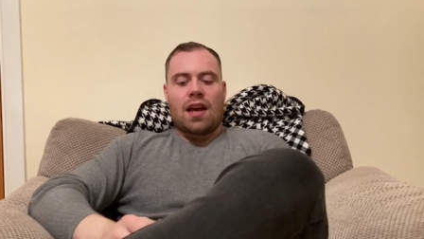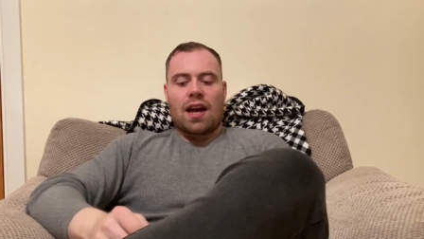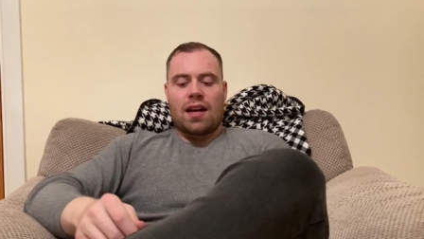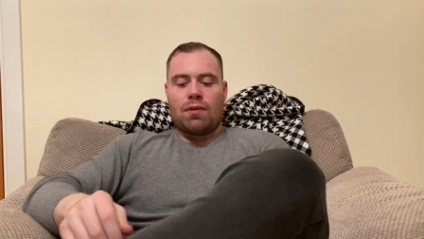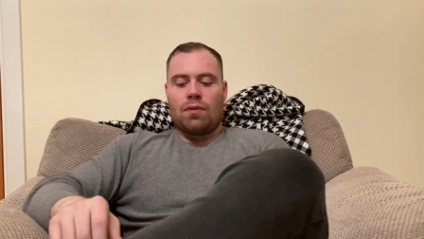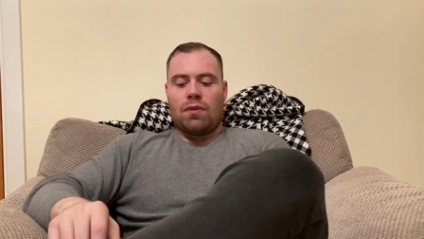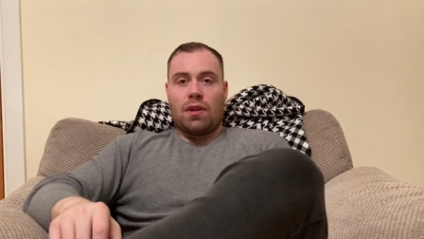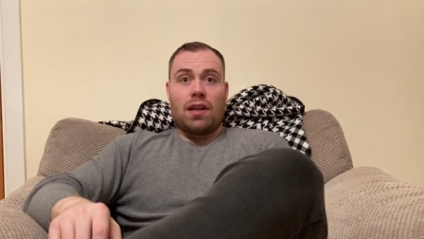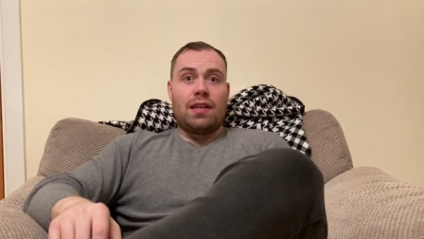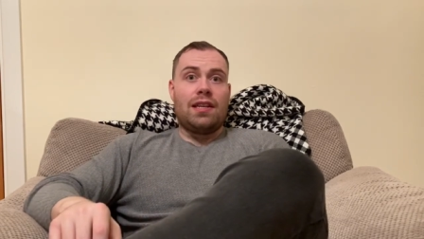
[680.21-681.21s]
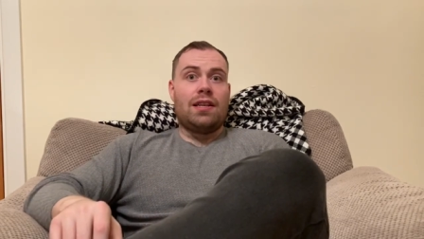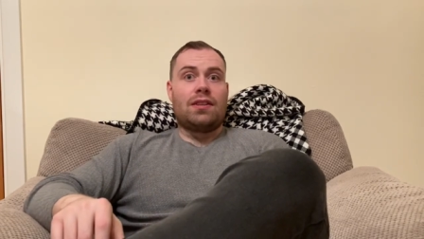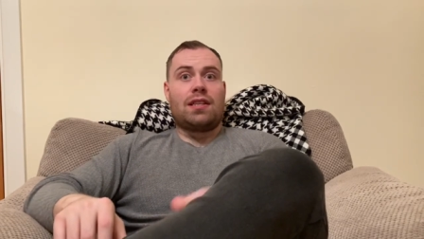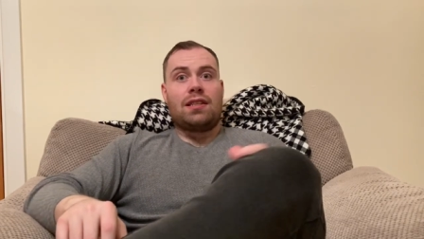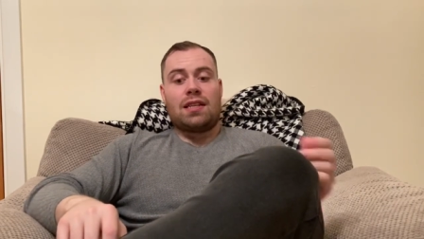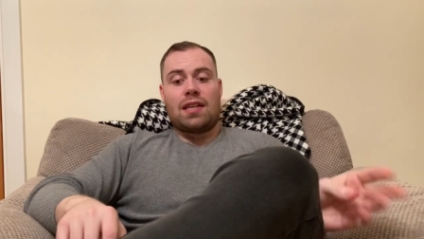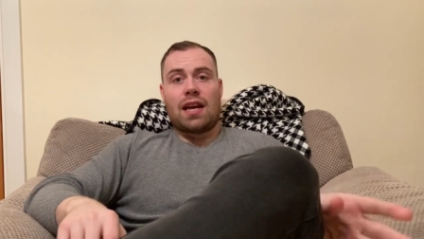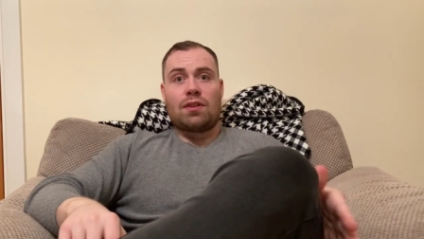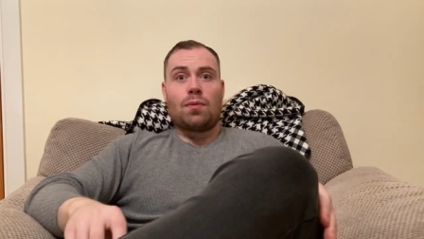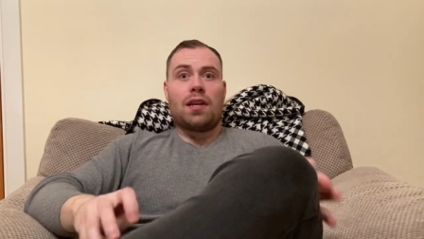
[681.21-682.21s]
And it will lead us into the
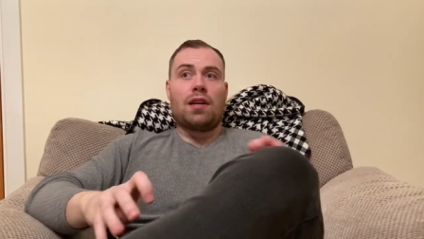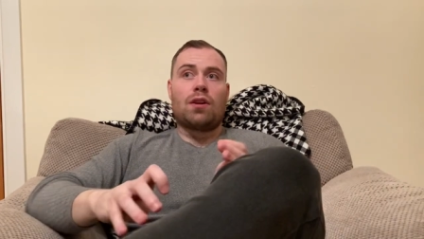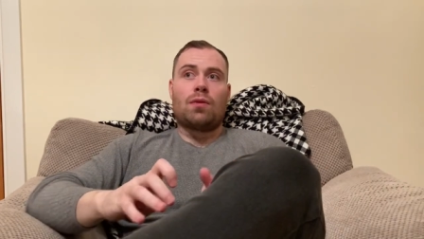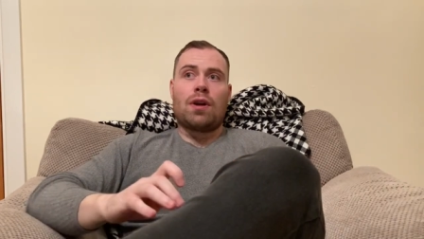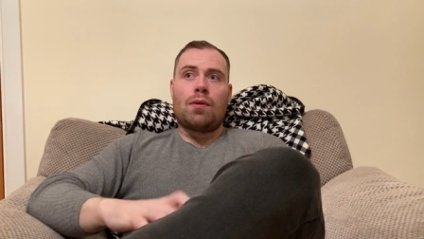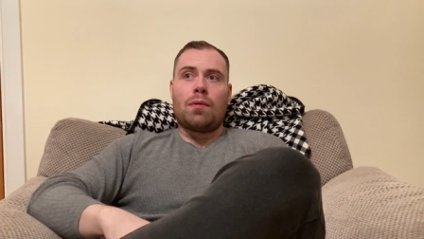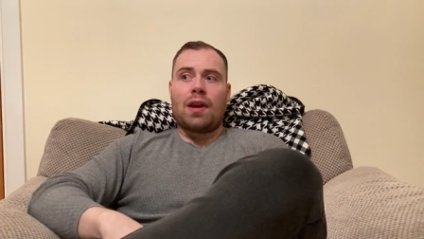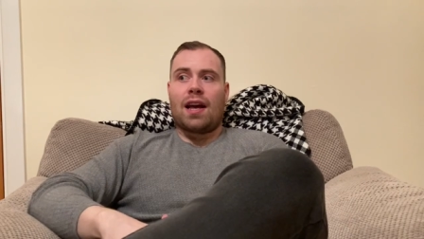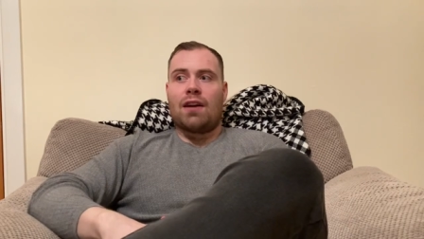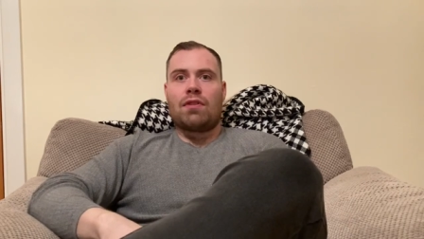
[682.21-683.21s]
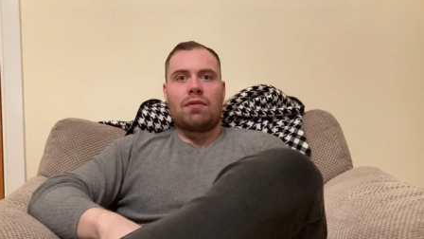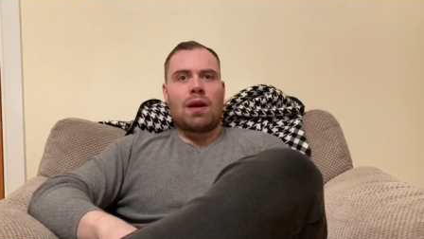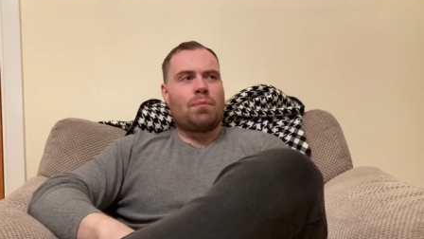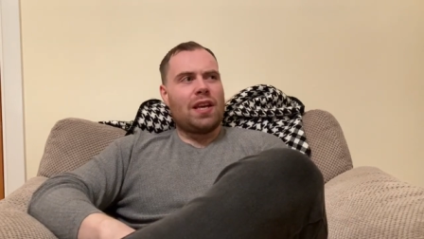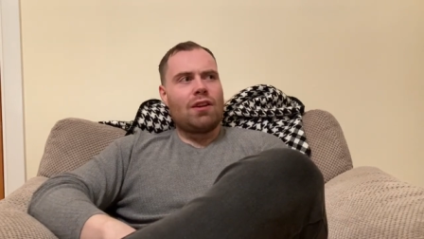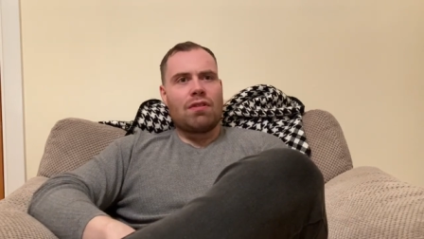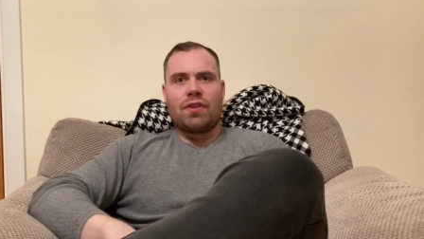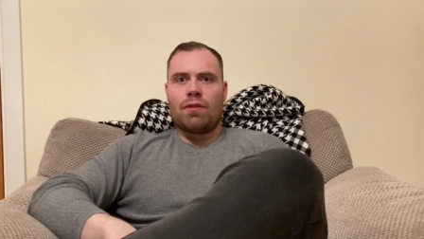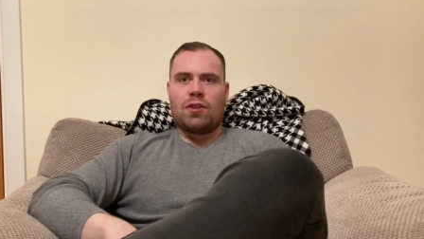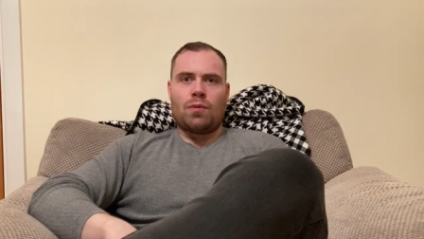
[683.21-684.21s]
next week where we will have a big
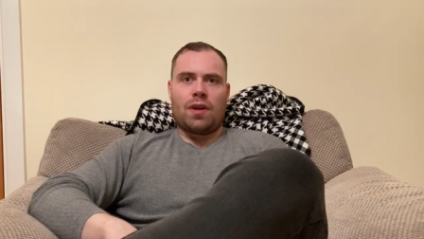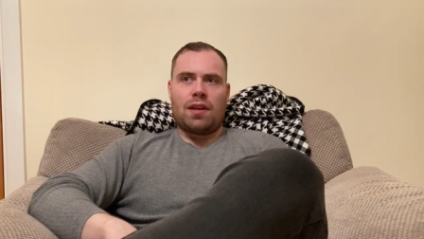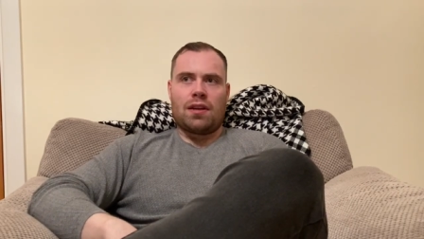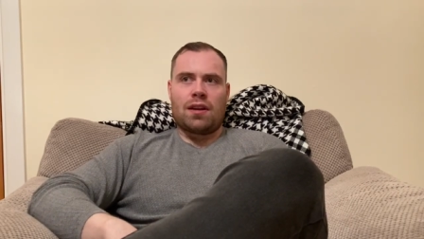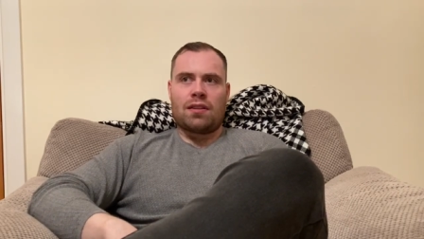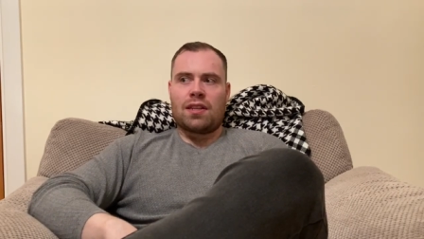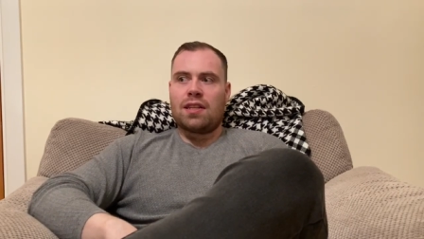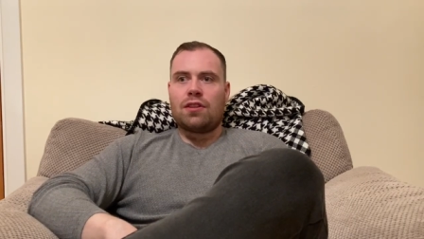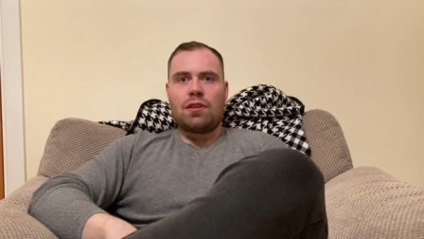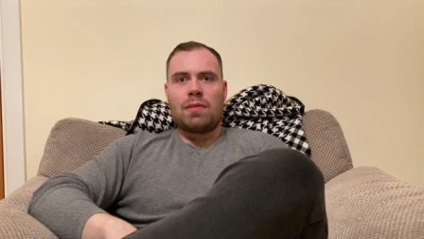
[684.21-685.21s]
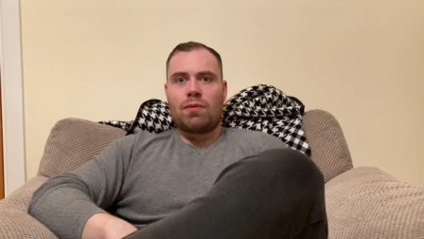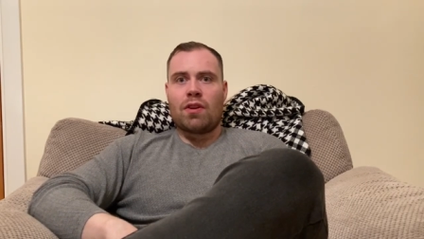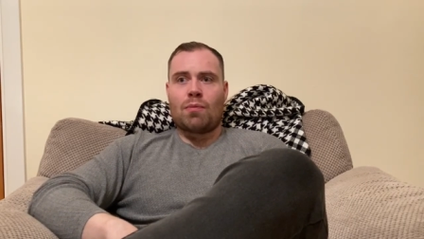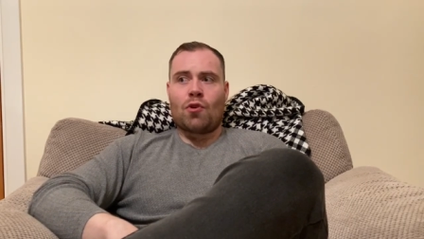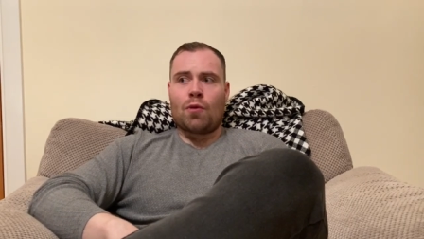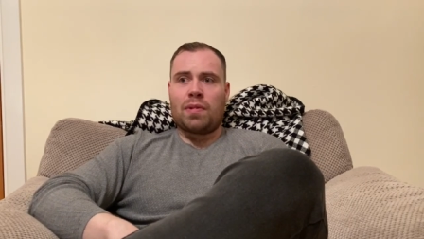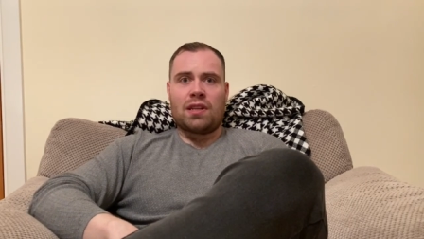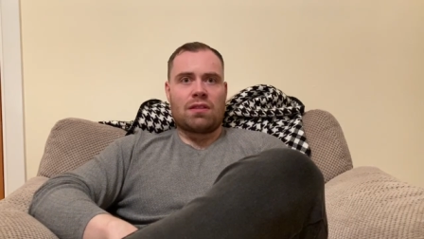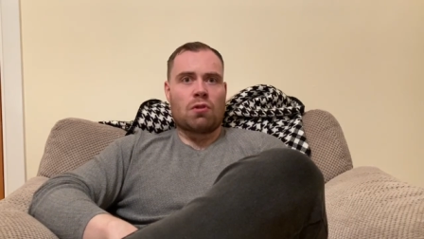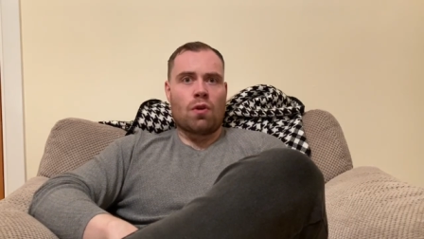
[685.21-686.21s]
review of the week. Because I didn't do midweek report
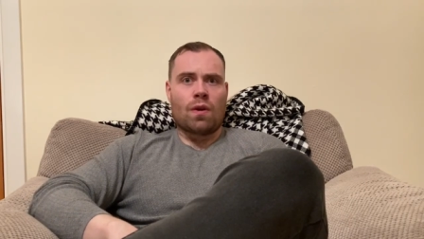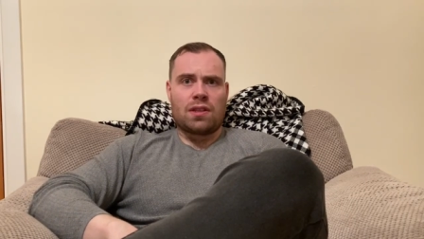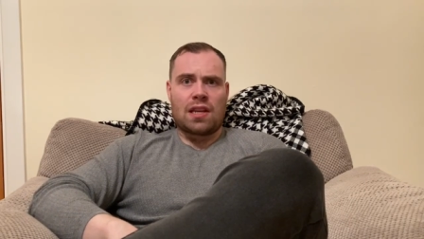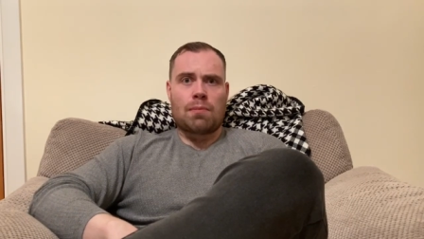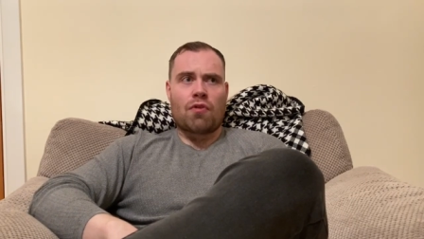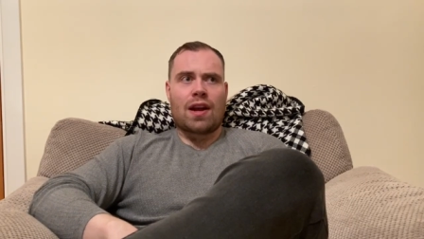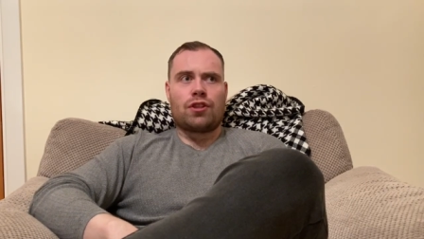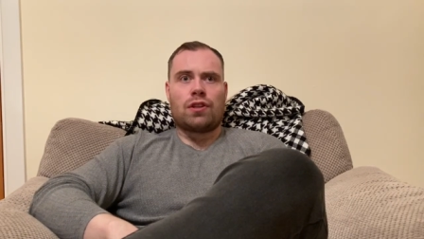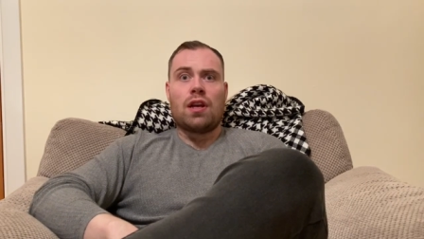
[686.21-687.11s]
because the recordings kept crashing.